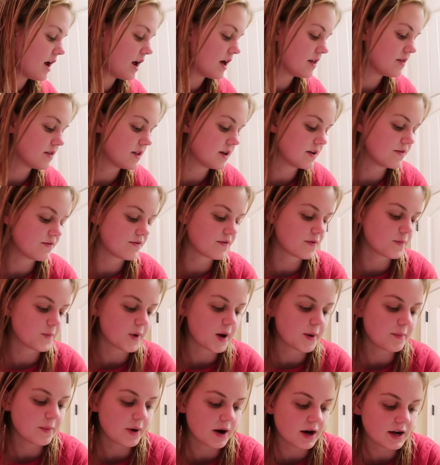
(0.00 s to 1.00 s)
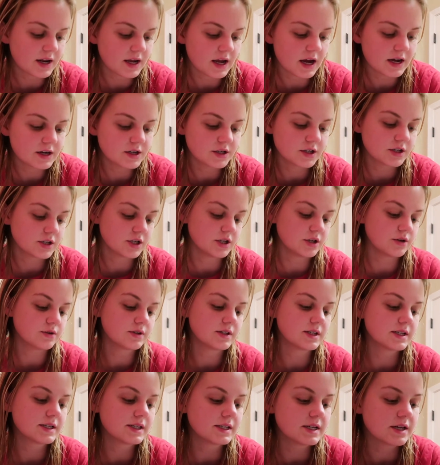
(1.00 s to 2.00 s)
And then for my body, I just use
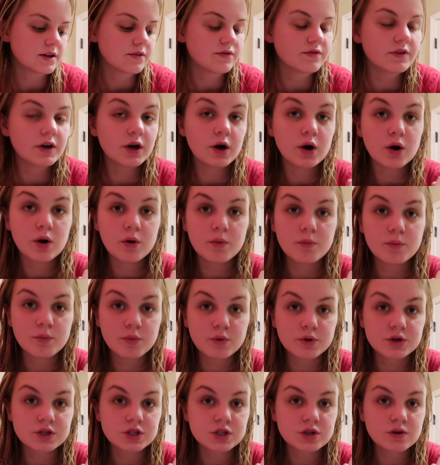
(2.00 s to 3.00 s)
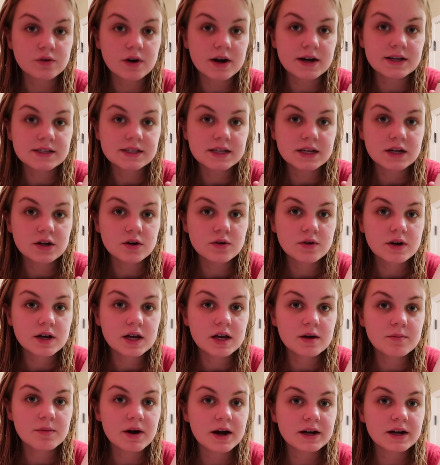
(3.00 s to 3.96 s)
the Cetaphil Moisturizing Cream.